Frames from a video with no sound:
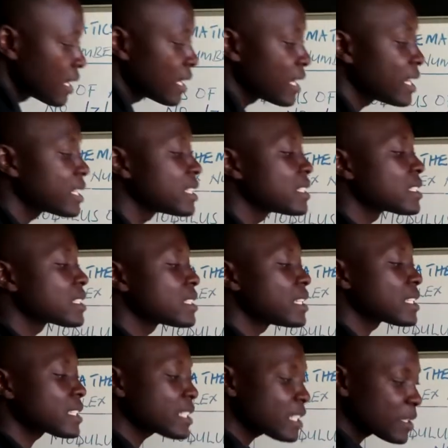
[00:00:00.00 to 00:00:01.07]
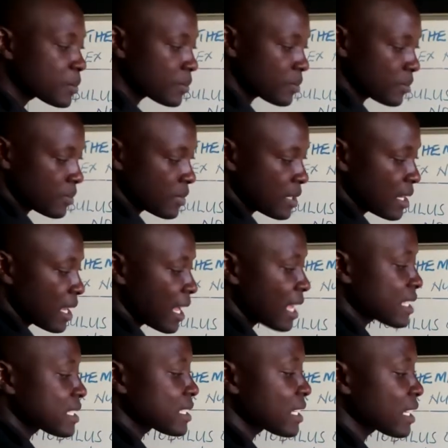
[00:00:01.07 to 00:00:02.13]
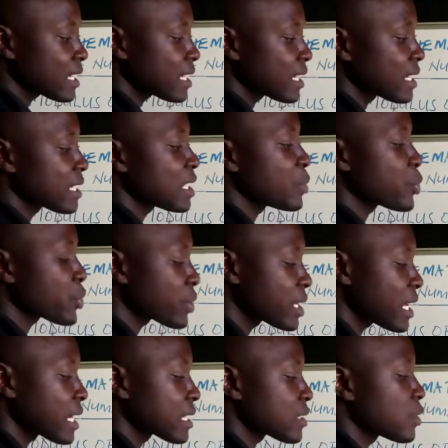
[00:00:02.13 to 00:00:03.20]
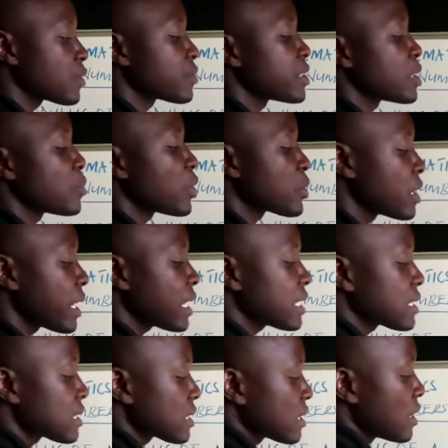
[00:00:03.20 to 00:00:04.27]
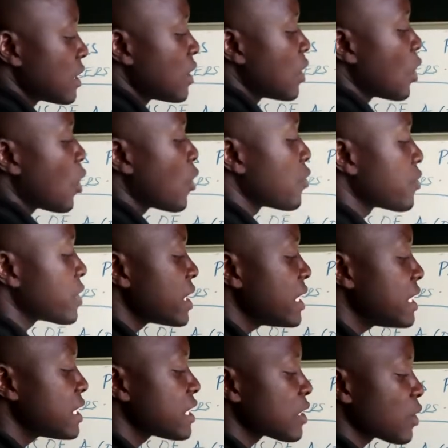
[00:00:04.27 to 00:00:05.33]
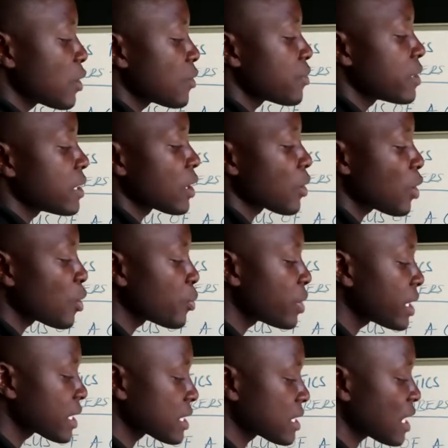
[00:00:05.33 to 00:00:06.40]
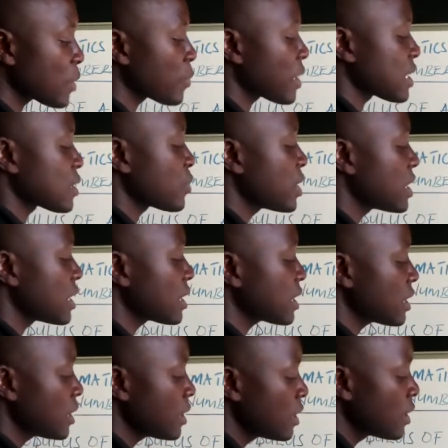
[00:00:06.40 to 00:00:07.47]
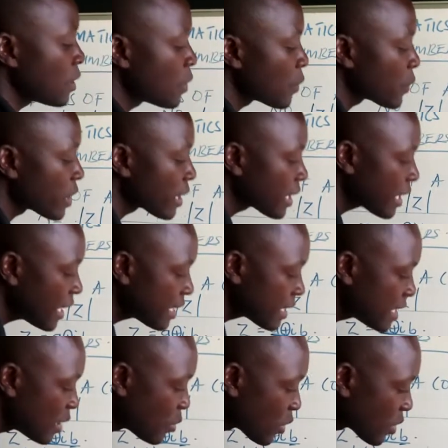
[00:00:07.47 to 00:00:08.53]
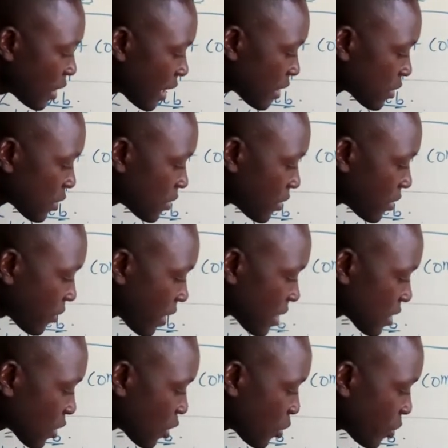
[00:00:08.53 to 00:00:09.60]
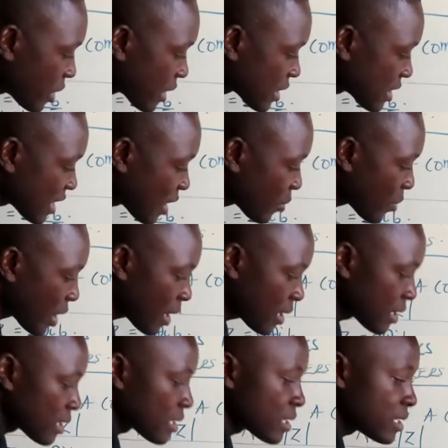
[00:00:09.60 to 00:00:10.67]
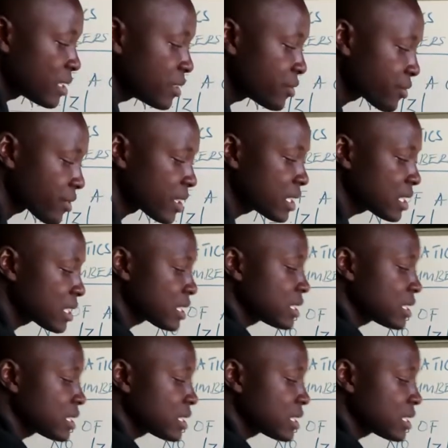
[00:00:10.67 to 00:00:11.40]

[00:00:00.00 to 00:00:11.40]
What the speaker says: it is the same as taking the product of the modulus of each of the complex numbers, meaning we get the modulus of the first complex number different,